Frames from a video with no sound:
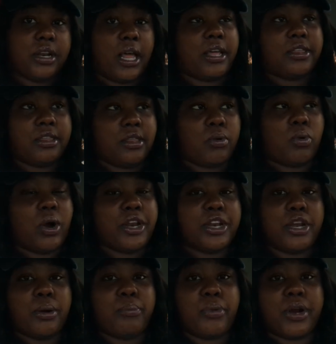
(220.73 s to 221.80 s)
like the 1
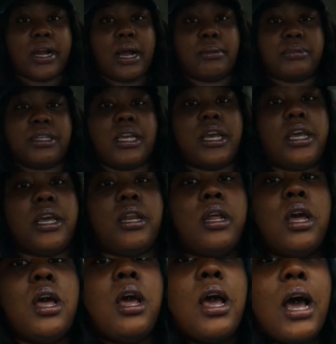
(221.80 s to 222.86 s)
year break I'm taking,
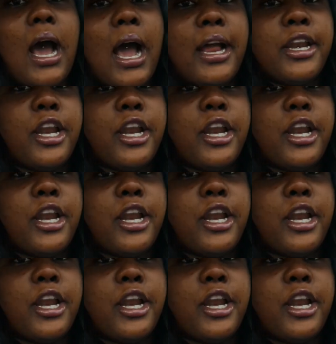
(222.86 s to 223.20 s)
I